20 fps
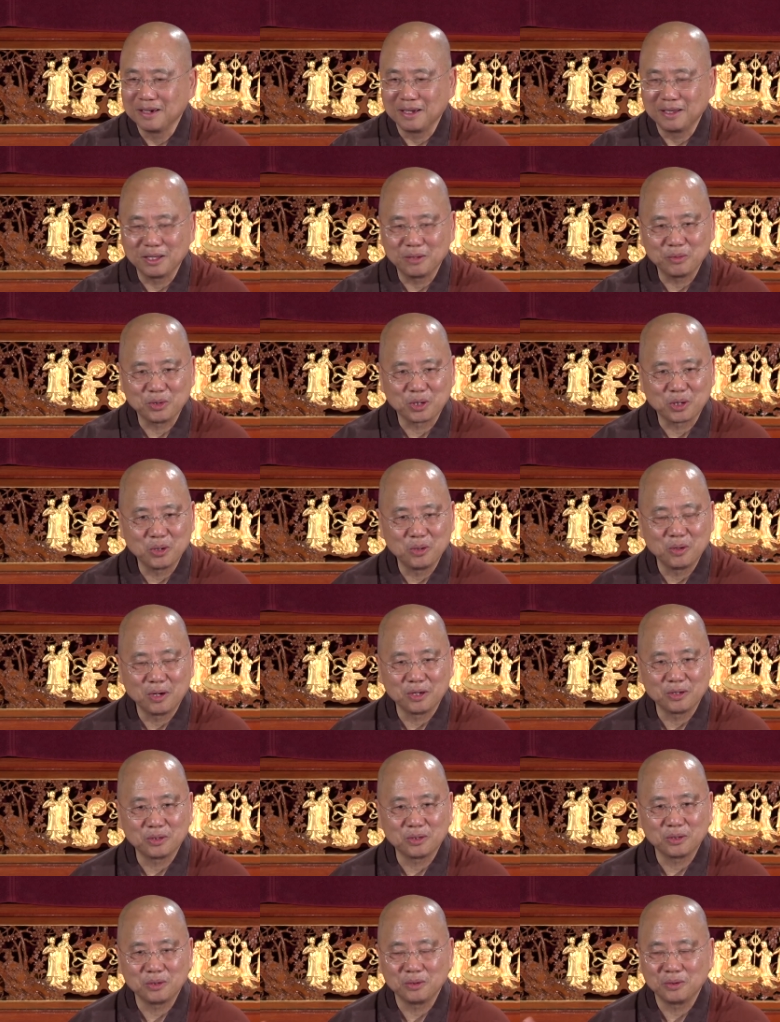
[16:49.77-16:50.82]
And then we go
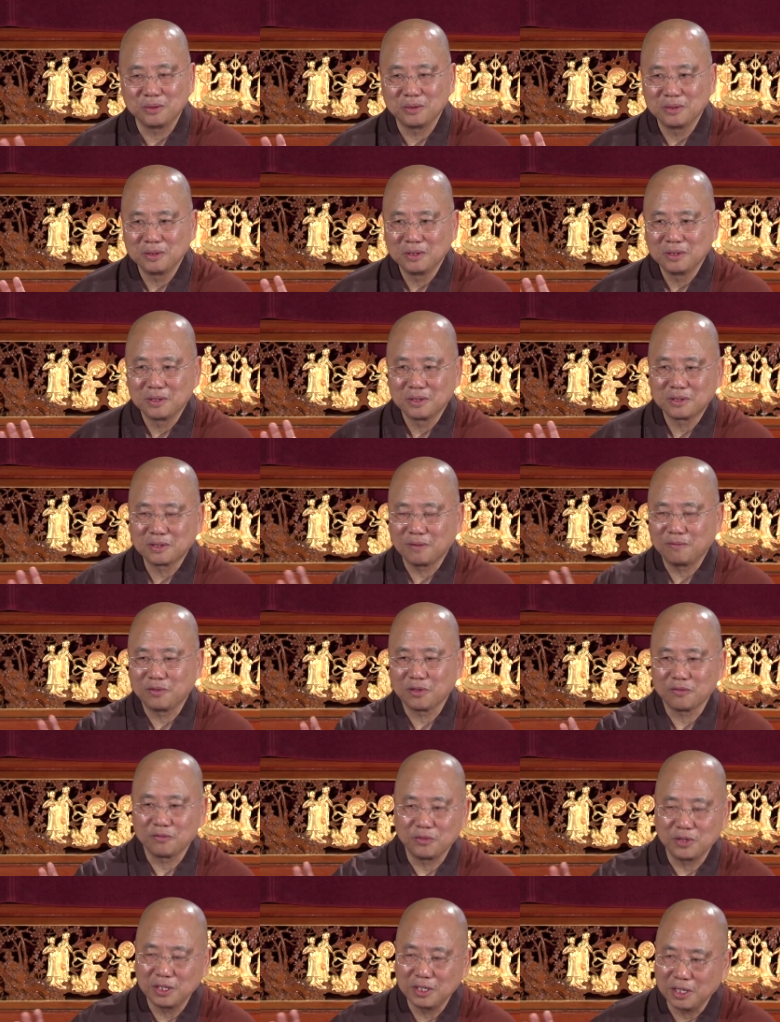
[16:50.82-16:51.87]
on to
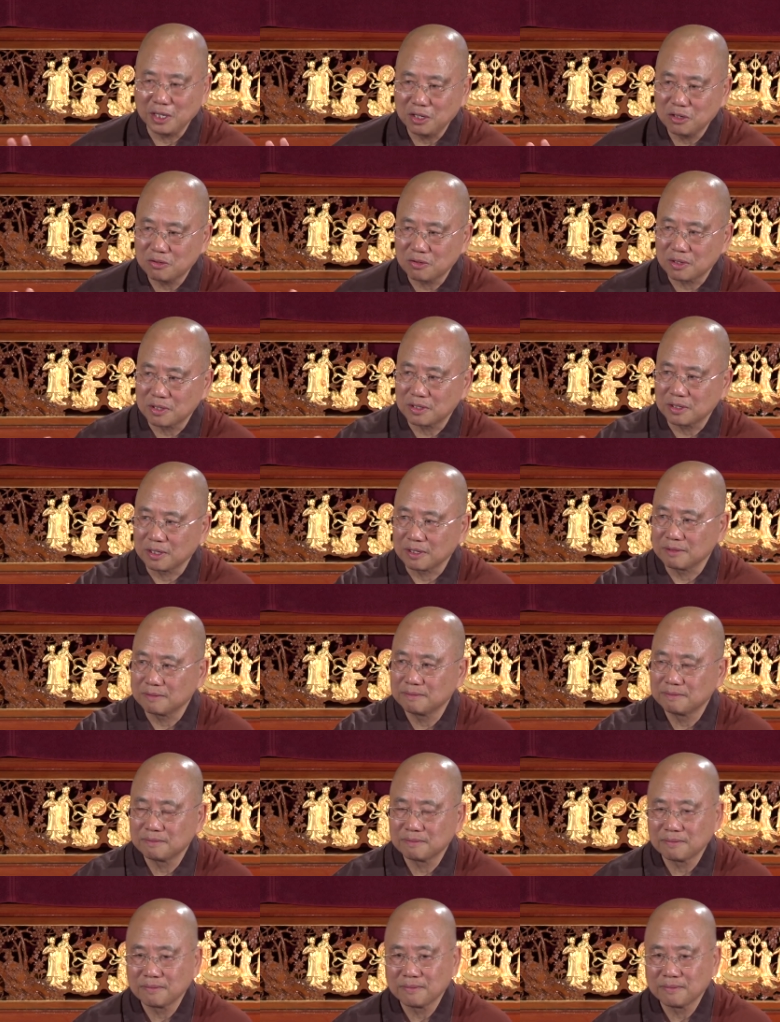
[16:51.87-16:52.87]
something really interesting.